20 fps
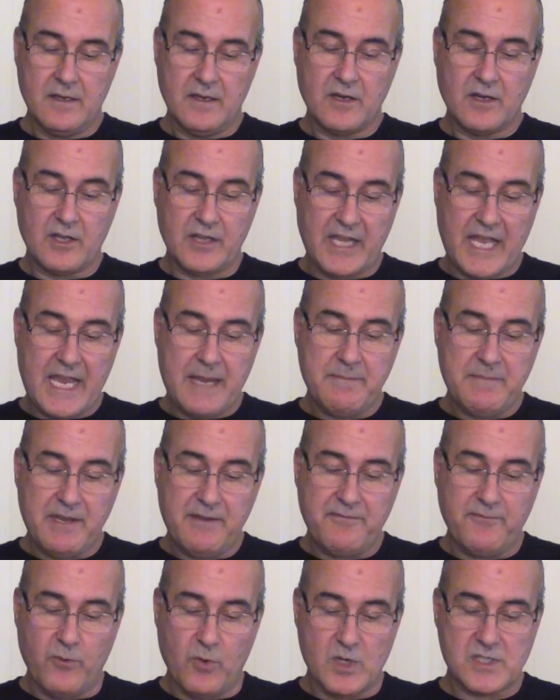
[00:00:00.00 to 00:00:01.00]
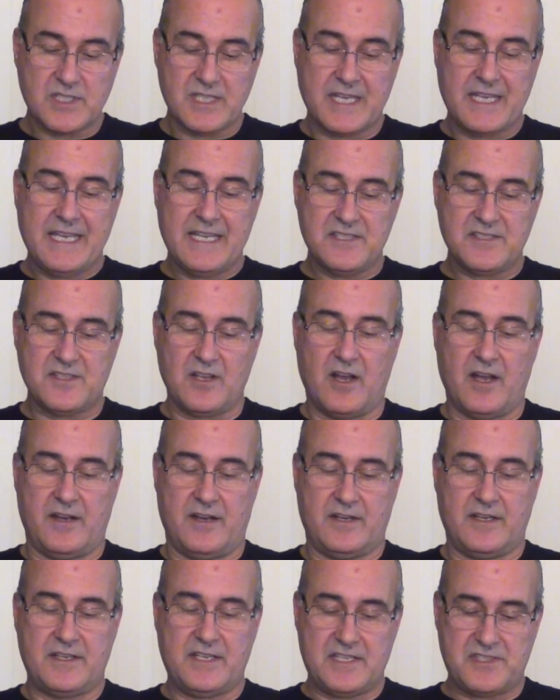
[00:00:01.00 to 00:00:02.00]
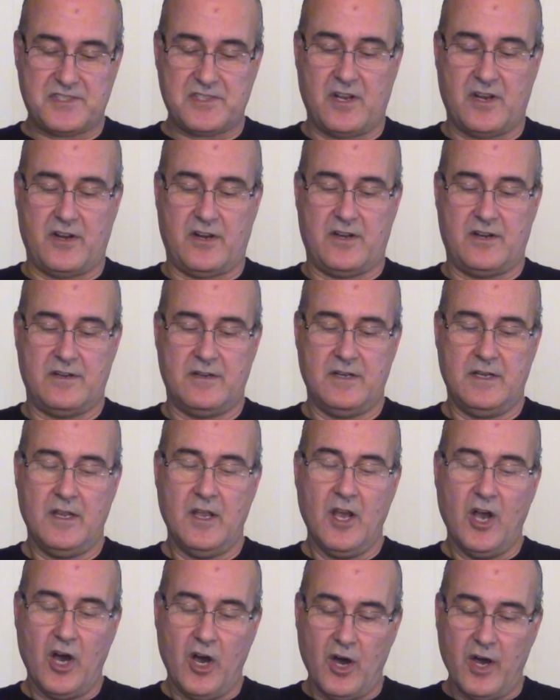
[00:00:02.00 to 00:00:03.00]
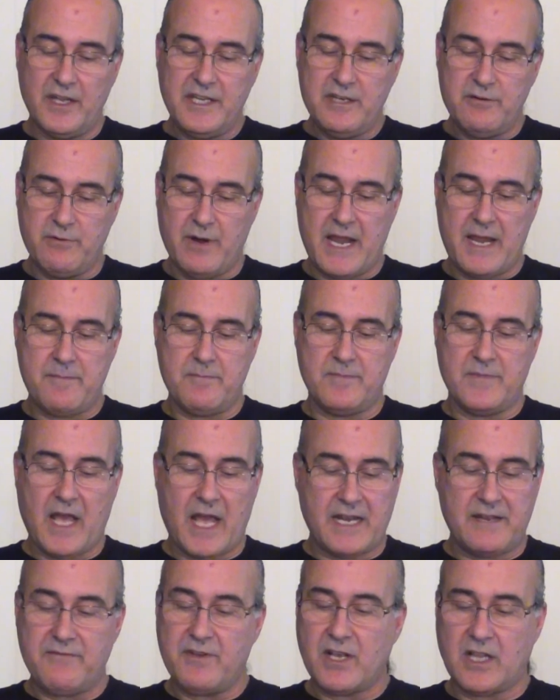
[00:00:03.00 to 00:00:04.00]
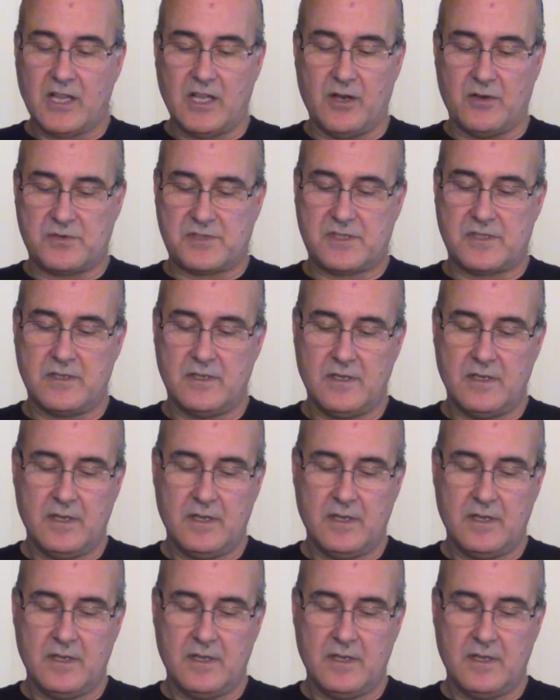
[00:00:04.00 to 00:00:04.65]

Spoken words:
claimed he forced a kiss on her. Hardly rape, not even close.